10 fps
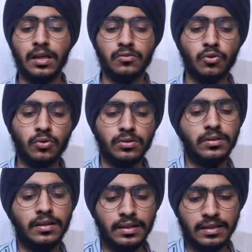
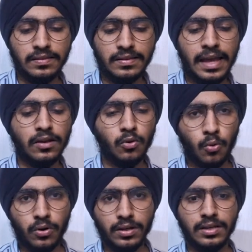So this is like
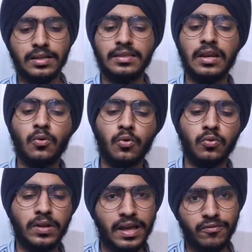node, then go
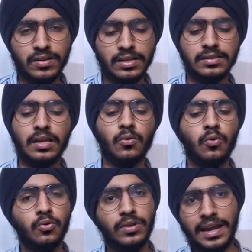to left, then
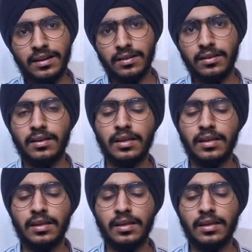go to right.